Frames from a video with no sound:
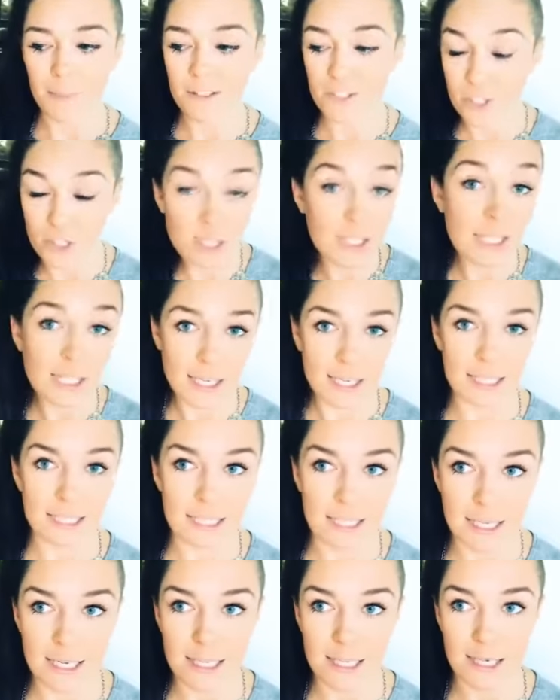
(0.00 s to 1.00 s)
so that they can
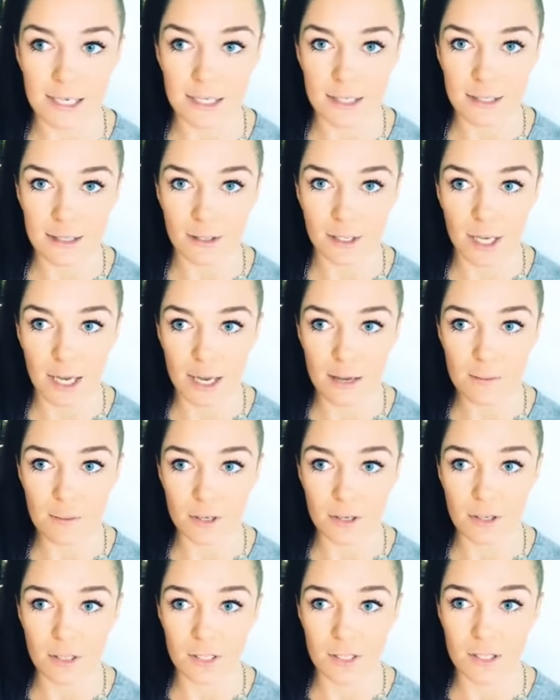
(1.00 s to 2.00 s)
see this okay
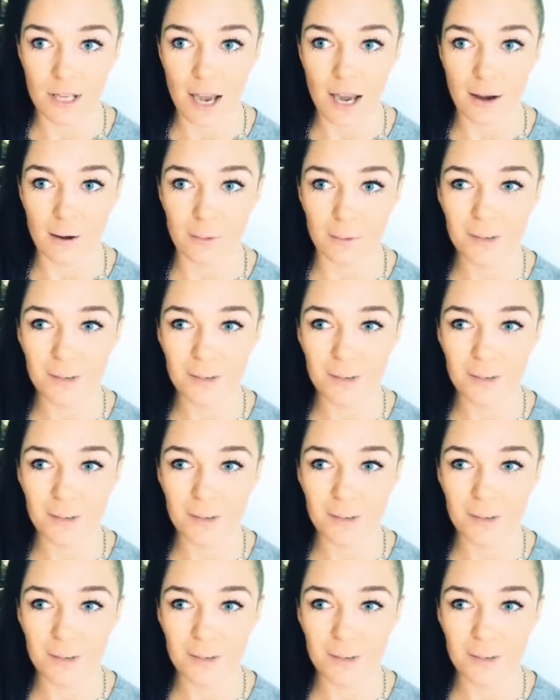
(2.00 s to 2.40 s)
because uh,